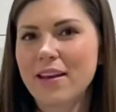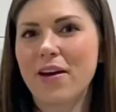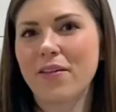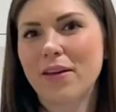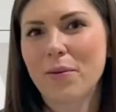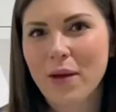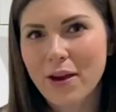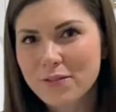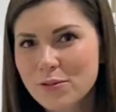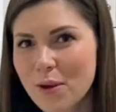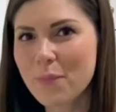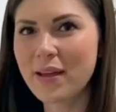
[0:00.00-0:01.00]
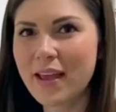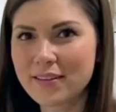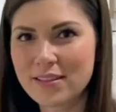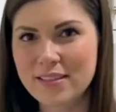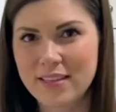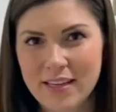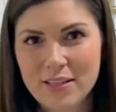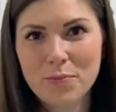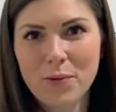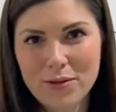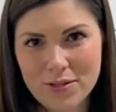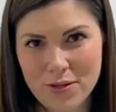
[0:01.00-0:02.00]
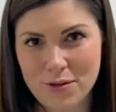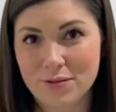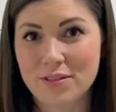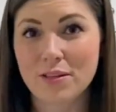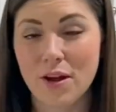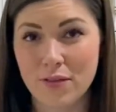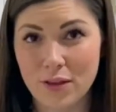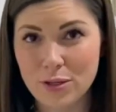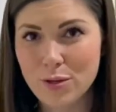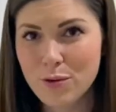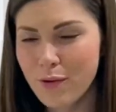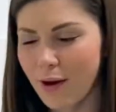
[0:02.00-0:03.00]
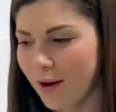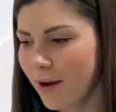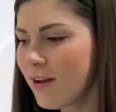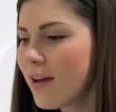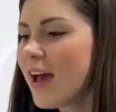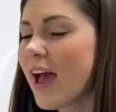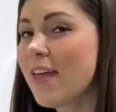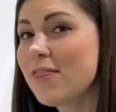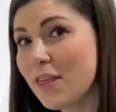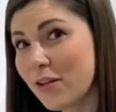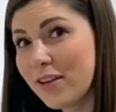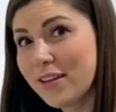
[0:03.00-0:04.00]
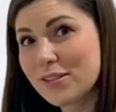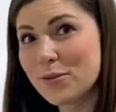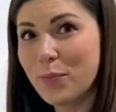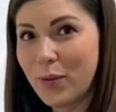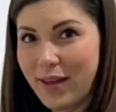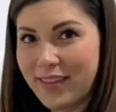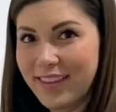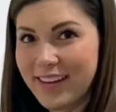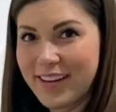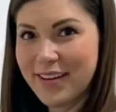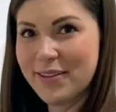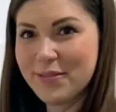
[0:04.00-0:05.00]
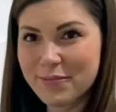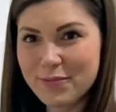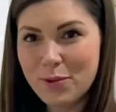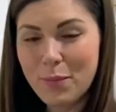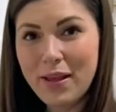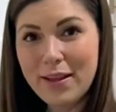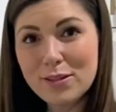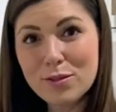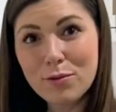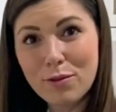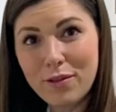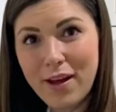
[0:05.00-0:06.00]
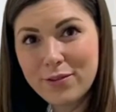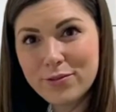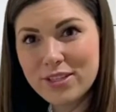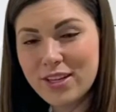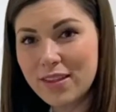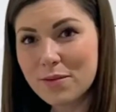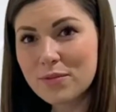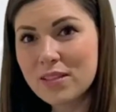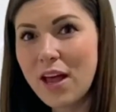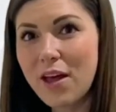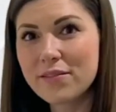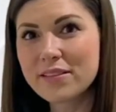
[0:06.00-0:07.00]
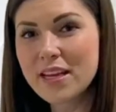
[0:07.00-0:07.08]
out like a pair of sweatpants to each person who's on the tour, and they'll get to put the sweatpants through the laundry jet themselves.